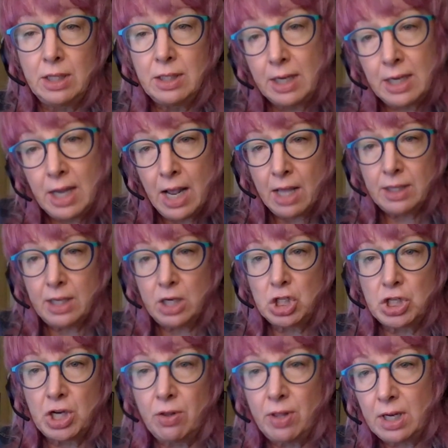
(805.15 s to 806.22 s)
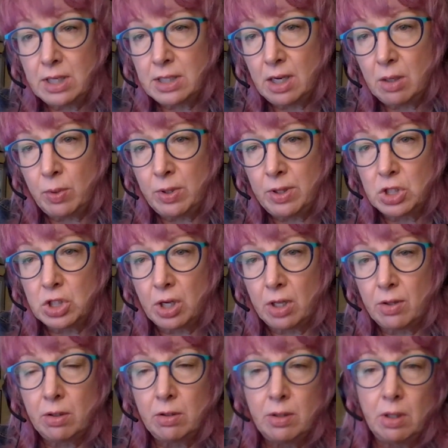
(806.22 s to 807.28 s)
And then they share that data with each
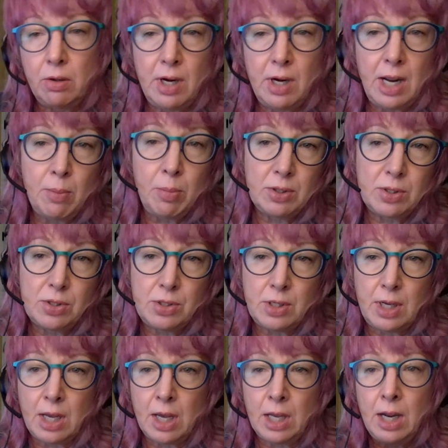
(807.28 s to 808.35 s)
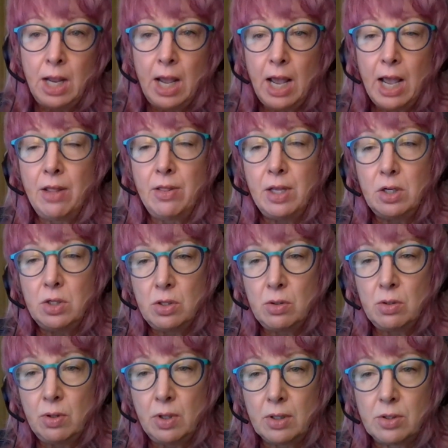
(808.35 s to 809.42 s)
other. Their neighbors see it, and they
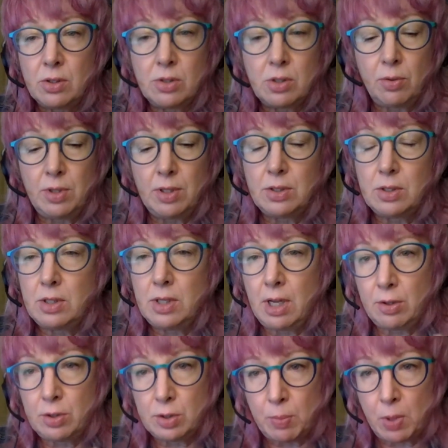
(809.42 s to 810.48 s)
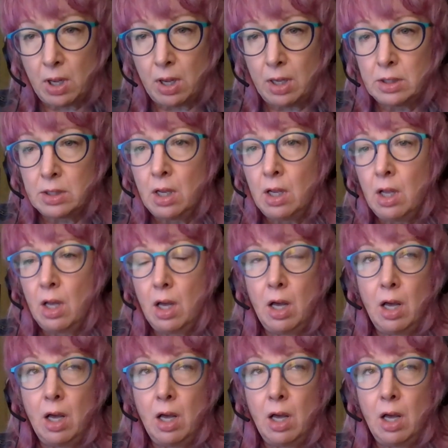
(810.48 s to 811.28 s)
do this. And so this has now spawned